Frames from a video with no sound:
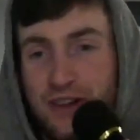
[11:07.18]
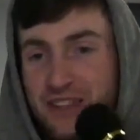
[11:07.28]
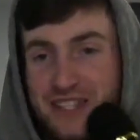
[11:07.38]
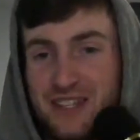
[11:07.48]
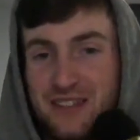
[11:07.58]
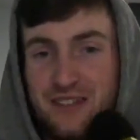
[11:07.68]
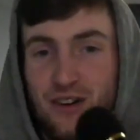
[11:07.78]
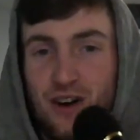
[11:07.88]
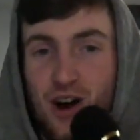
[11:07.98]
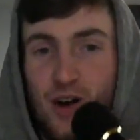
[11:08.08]
This is
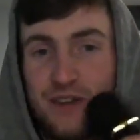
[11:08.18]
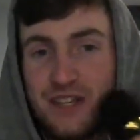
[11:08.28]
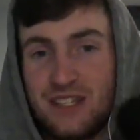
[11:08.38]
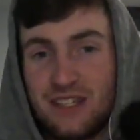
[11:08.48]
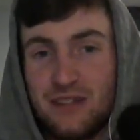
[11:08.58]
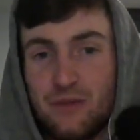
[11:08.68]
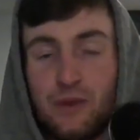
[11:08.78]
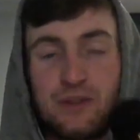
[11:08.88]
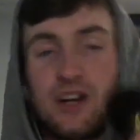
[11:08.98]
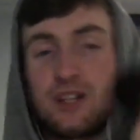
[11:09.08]
obviously,
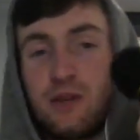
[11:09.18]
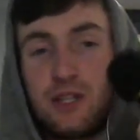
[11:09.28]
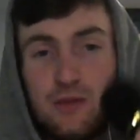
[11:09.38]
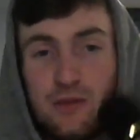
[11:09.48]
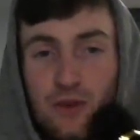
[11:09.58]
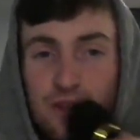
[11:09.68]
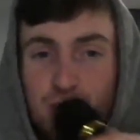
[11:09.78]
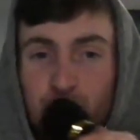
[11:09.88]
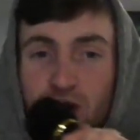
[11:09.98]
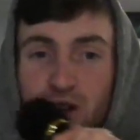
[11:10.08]
we talked about this before as
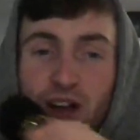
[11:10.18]
well.